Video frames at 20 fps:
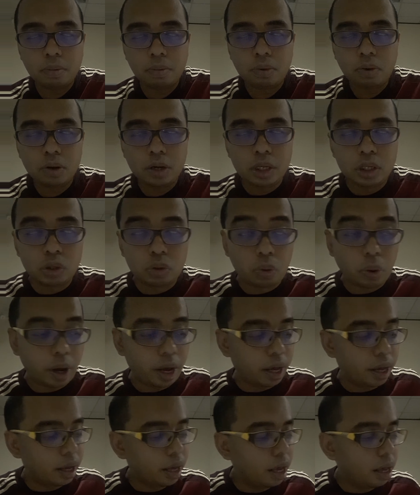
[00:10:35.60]
body
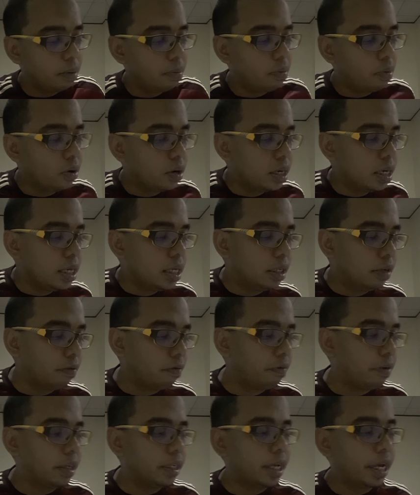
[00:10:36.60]
square and body
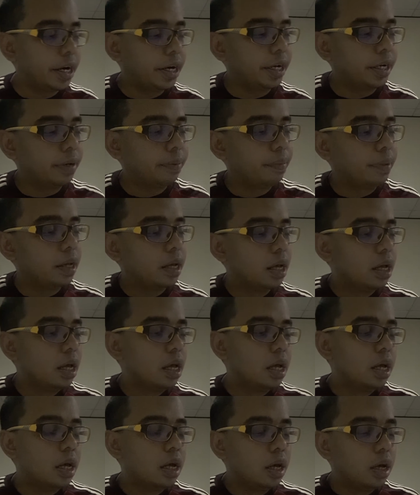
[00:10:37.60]
surface area.
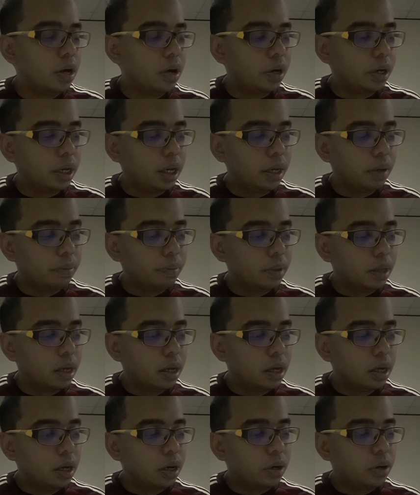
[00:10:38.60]
Okay,
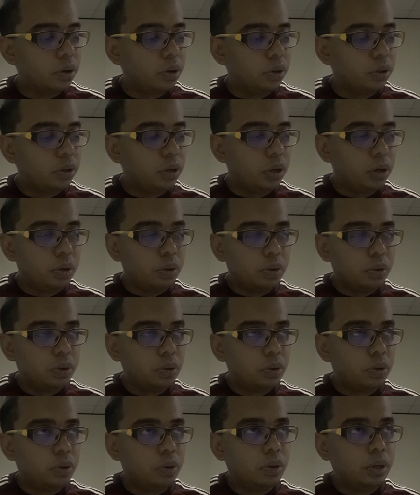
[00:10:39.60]

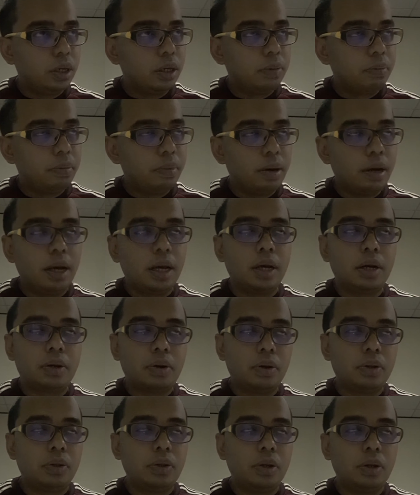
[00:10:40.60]
continue the
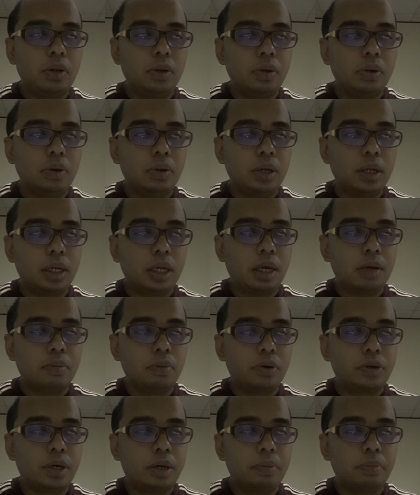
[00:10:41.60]

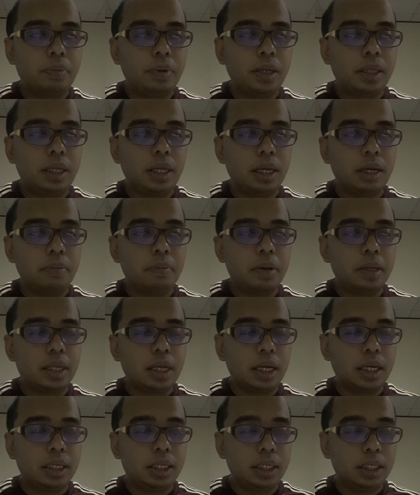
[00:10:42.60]
chemotherapy till the
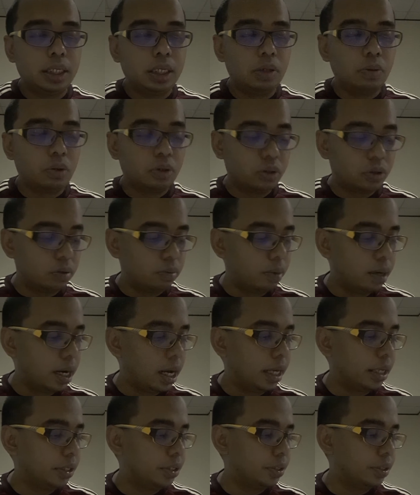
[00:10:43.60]
beta ICG was
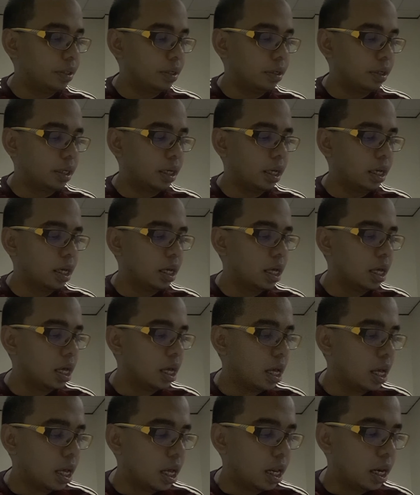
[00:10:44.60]
normalized. Okay,
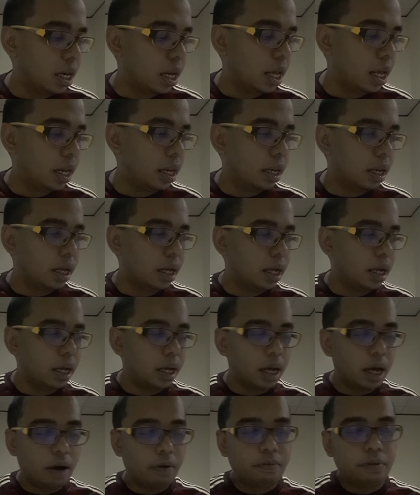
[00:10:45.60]
then
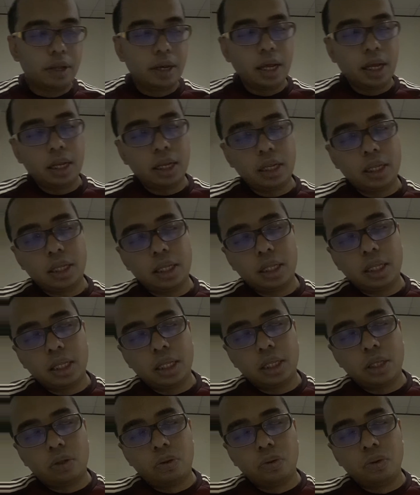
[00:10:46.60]
after that
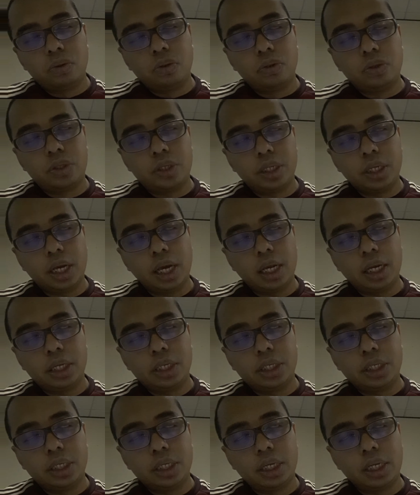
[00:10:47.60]
2 to 3
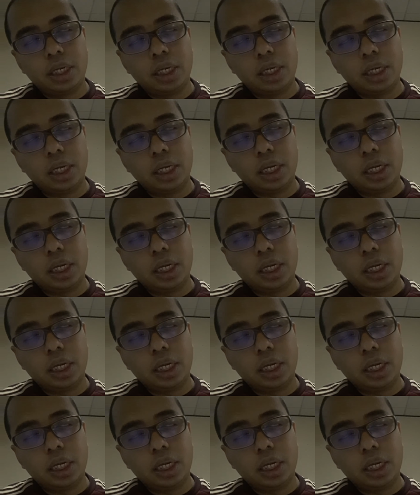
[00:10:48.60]
additional